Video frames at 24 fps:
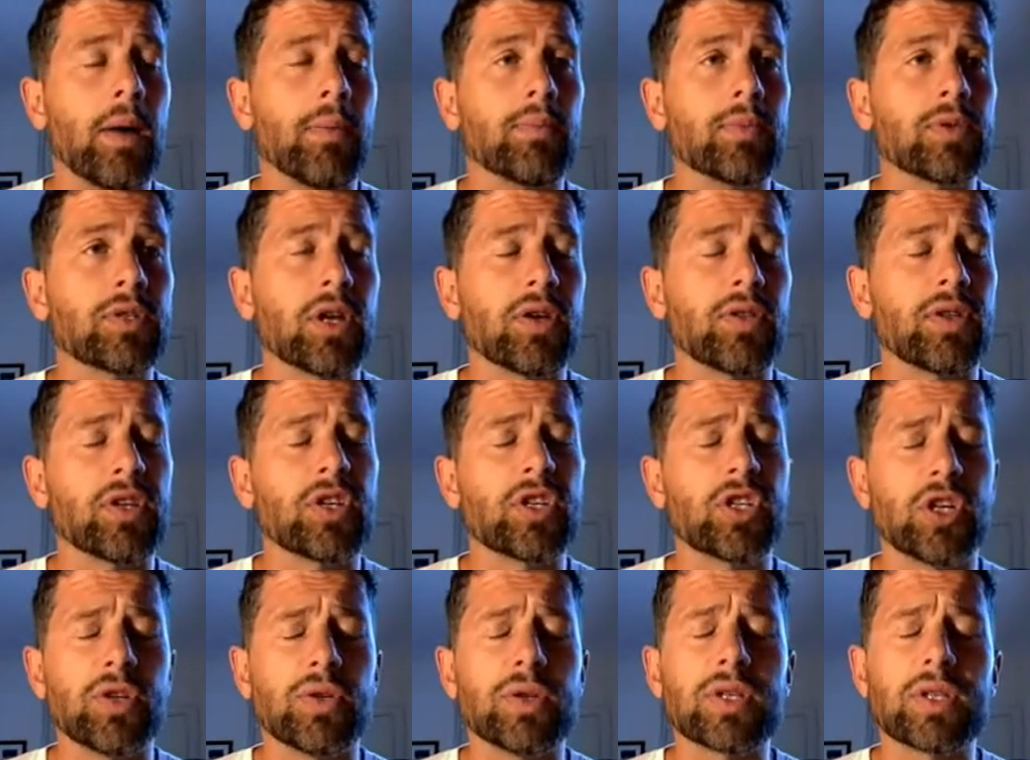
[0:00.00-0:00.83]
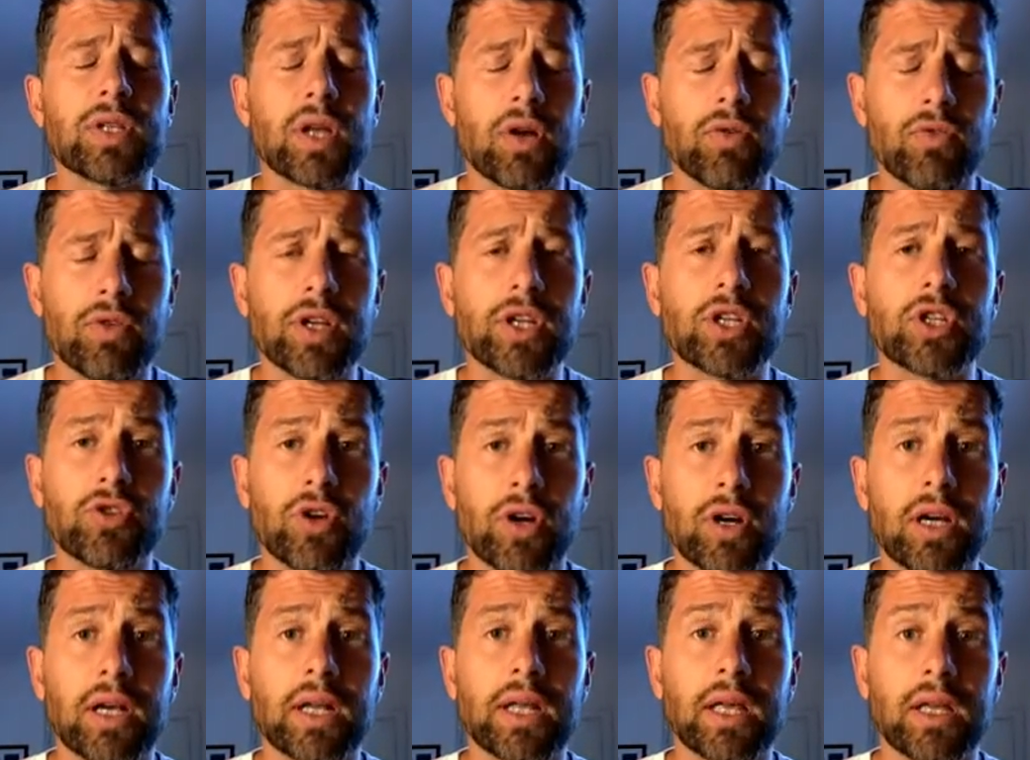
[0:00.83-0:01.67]
so that students that are really
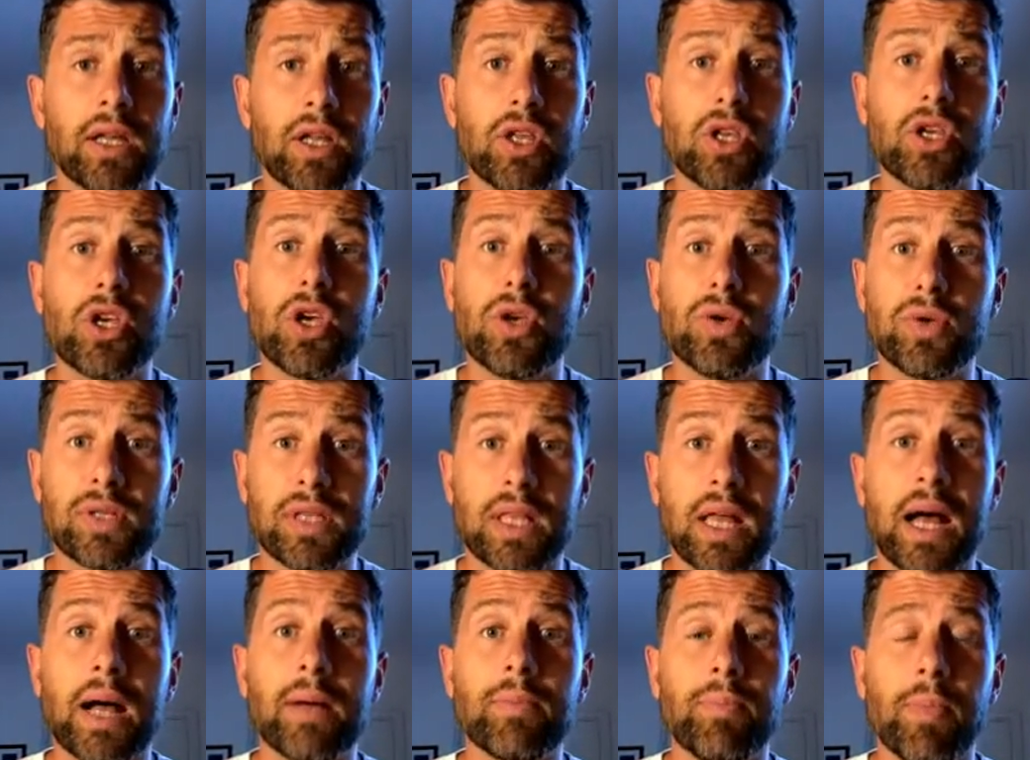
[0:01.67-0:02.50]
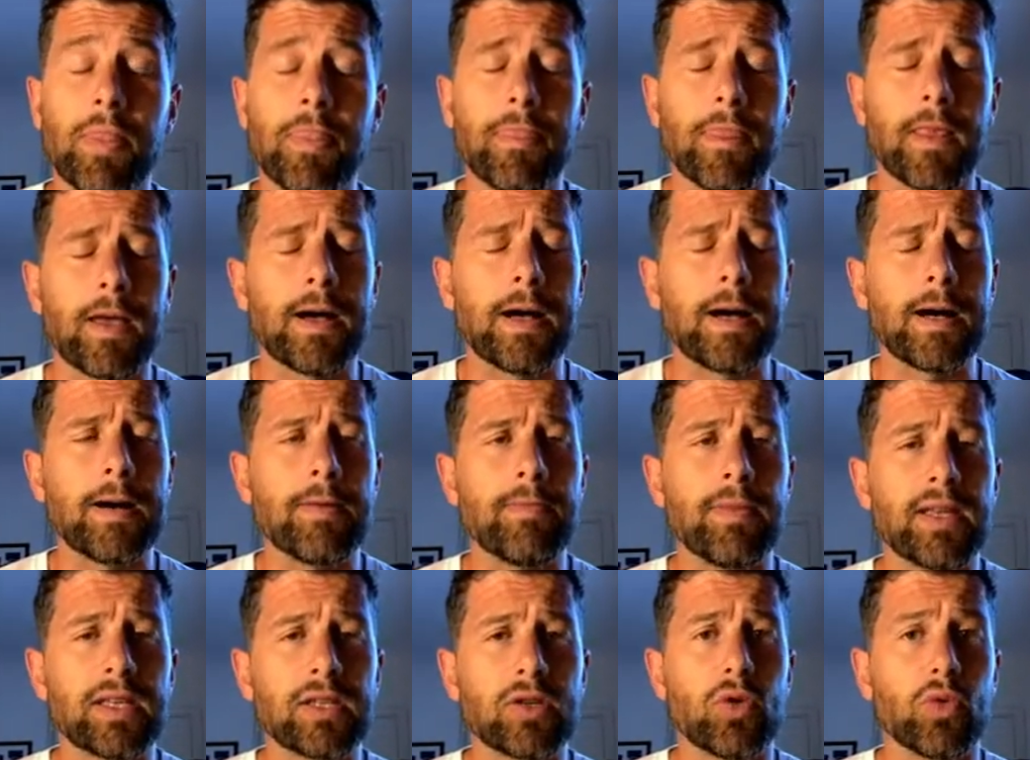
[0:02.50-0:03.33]
struggling can use that.
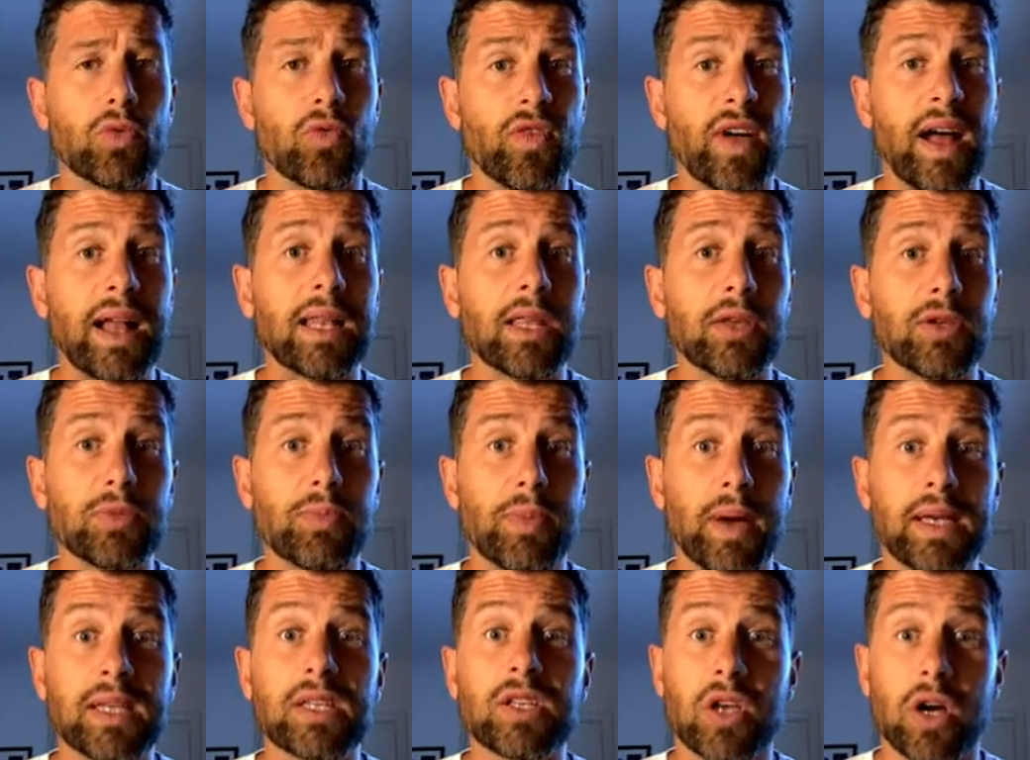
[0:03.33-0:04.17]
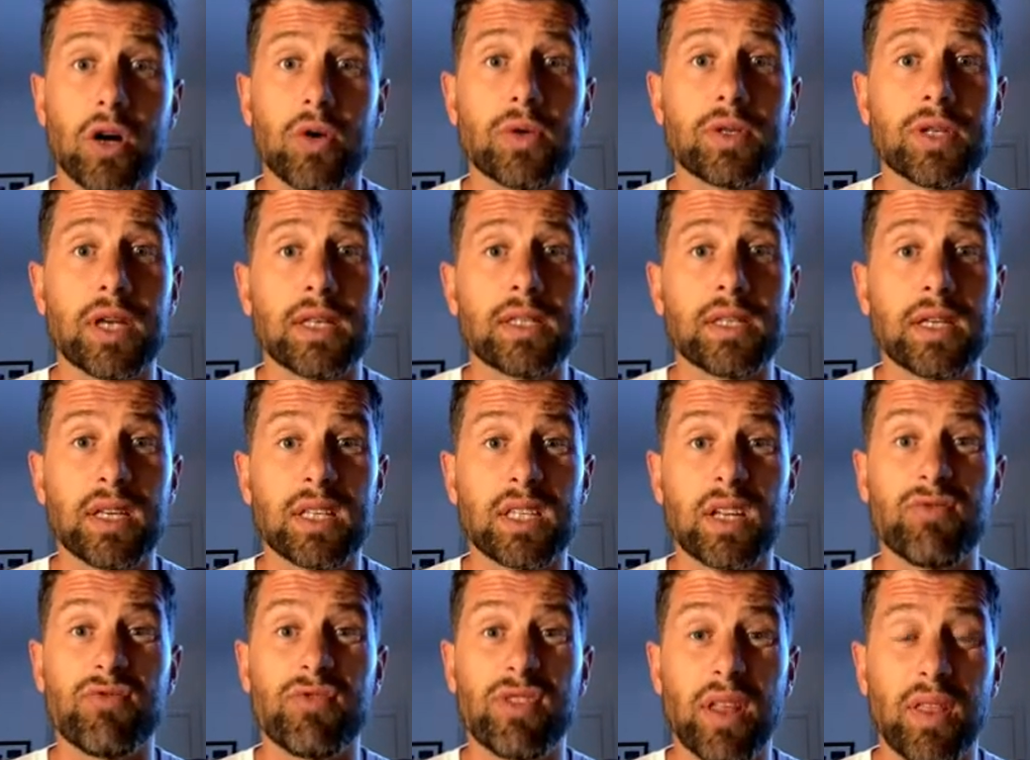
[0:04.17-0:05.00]
It's called values-based goal setting,
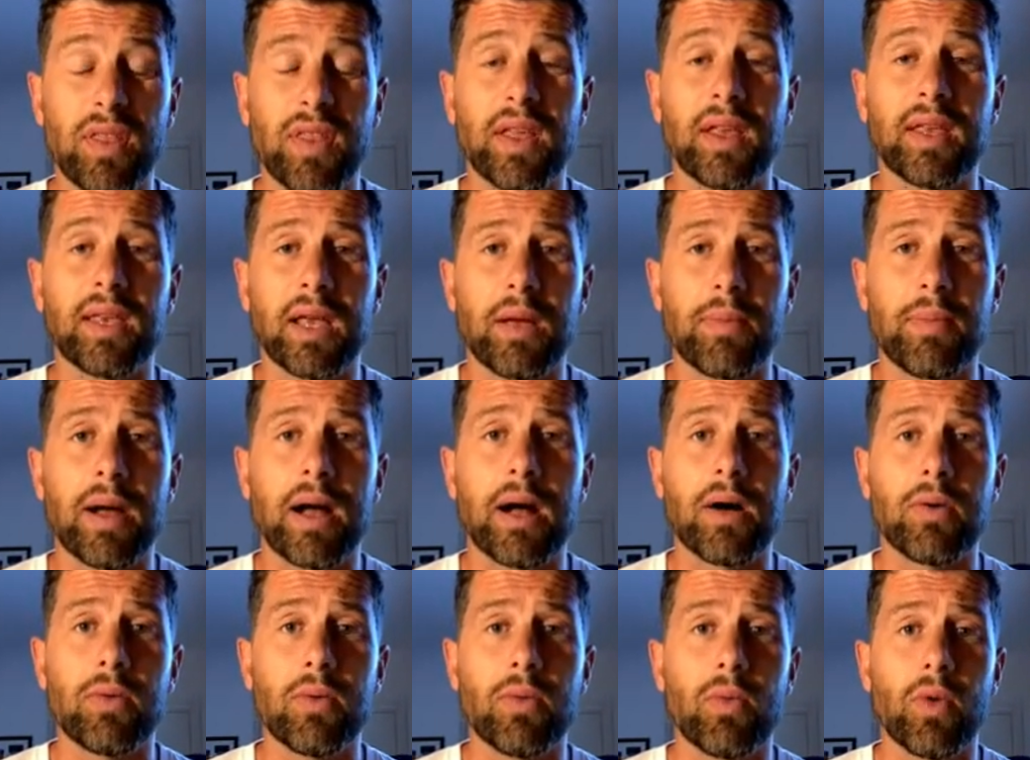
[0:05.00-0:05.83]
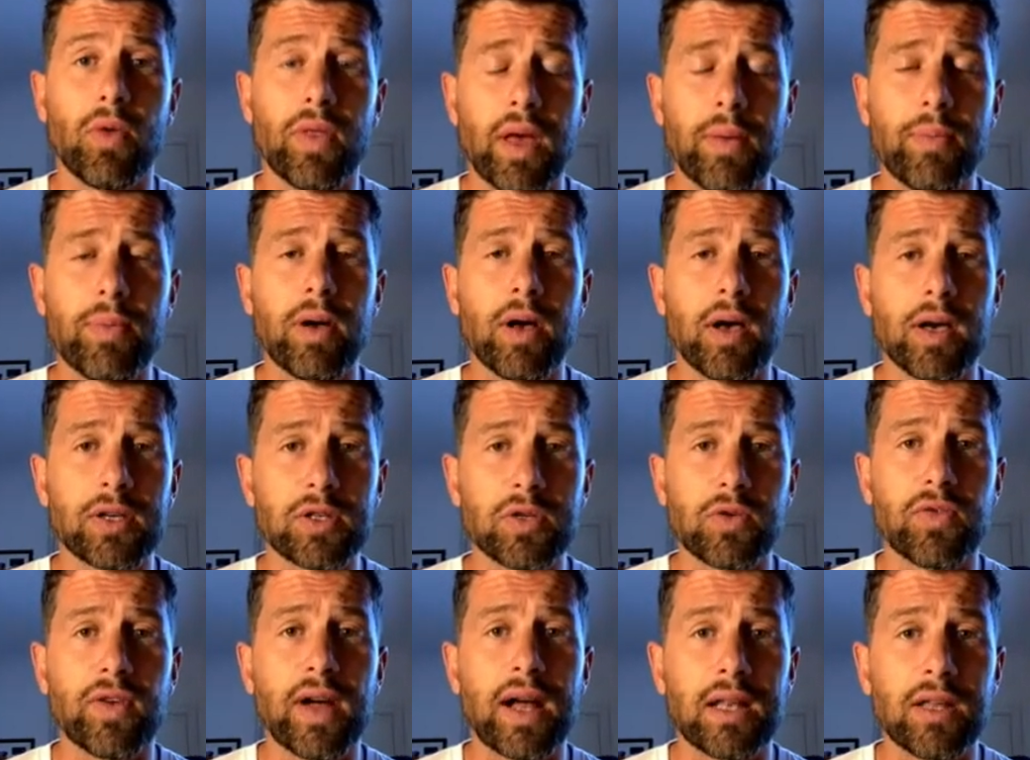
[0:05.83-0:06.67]
so really thinking about what their
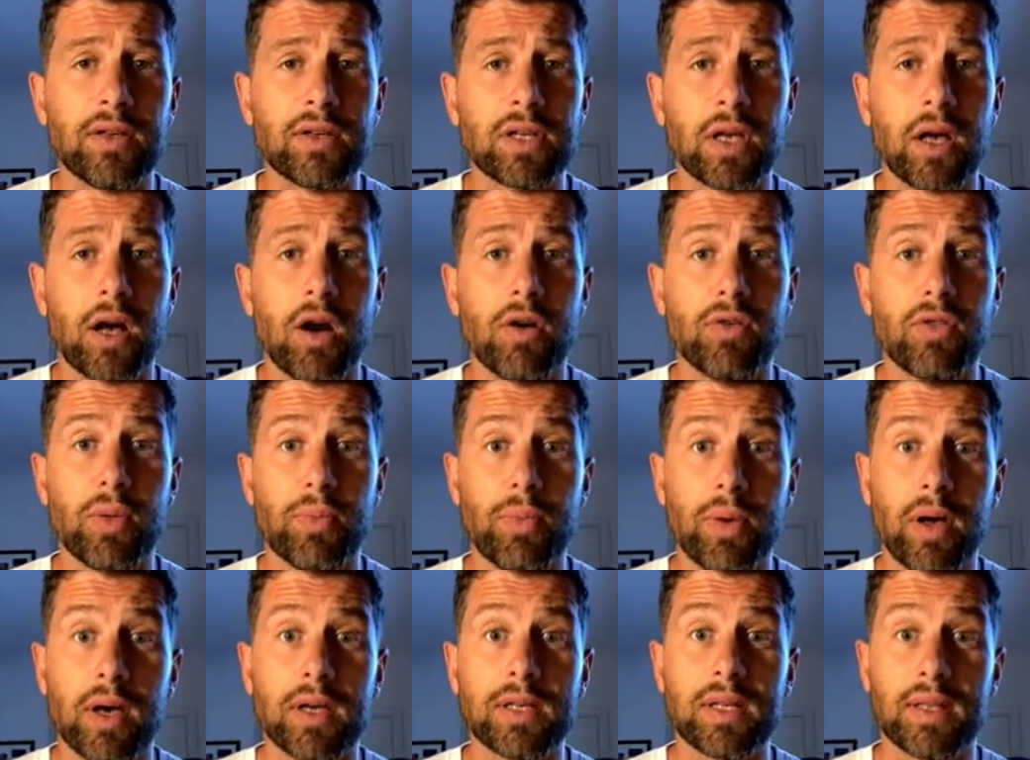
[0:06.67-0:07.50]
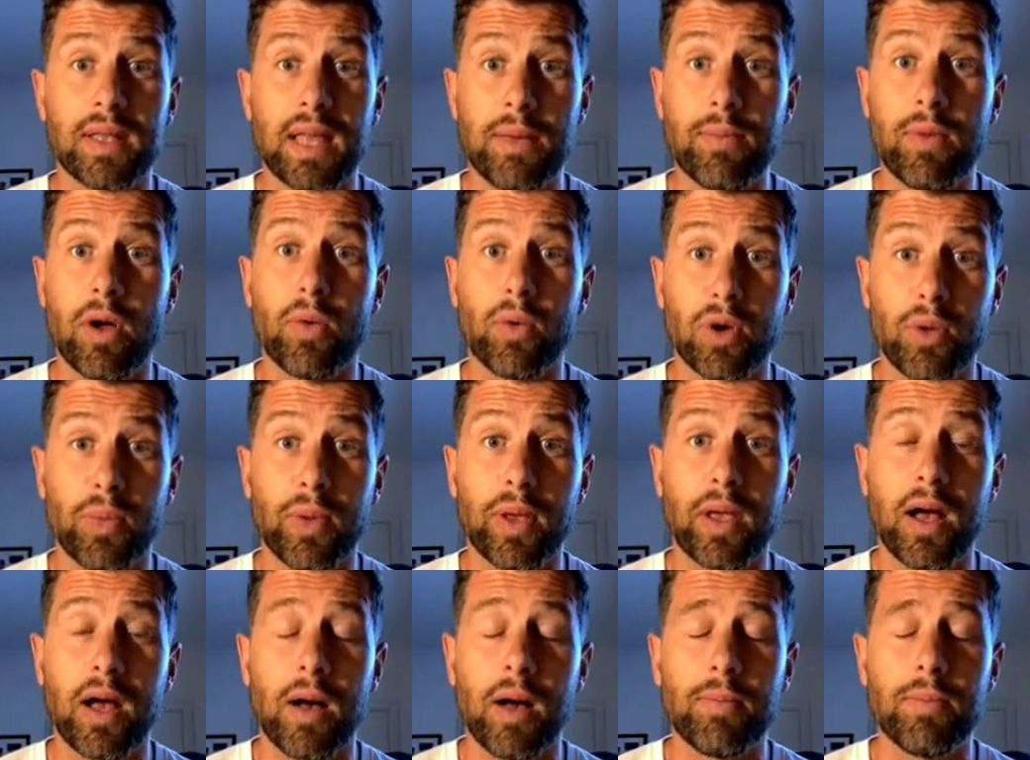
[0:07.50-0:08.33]
personal values are and the person they might want to
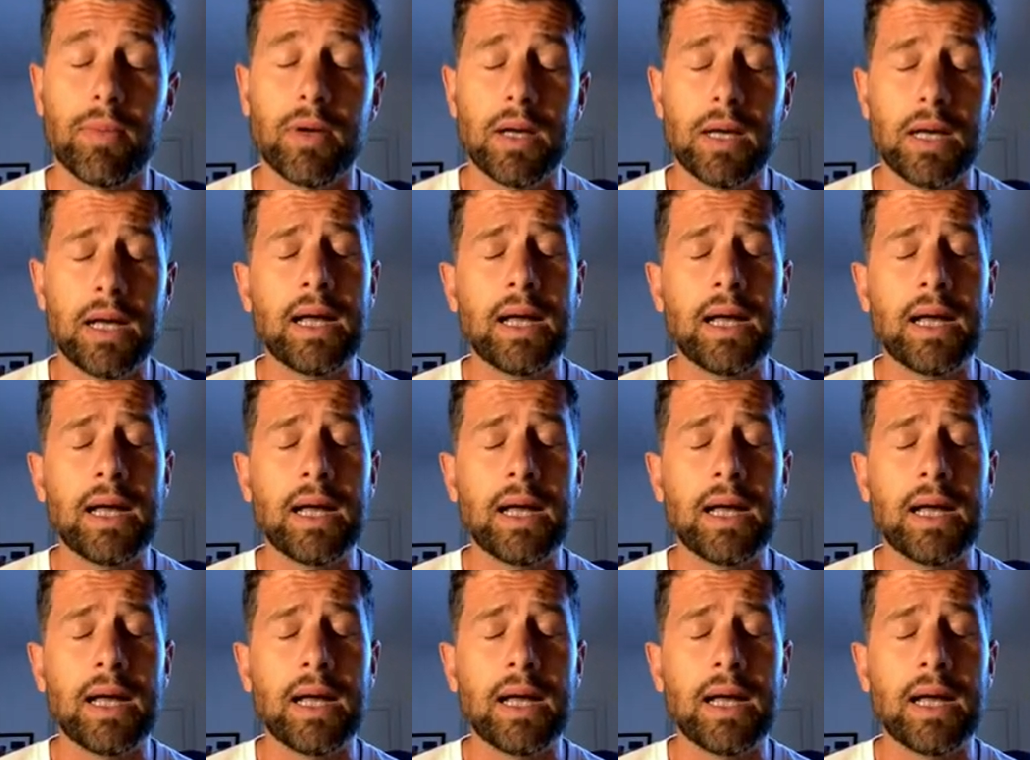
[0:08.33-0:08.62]
become,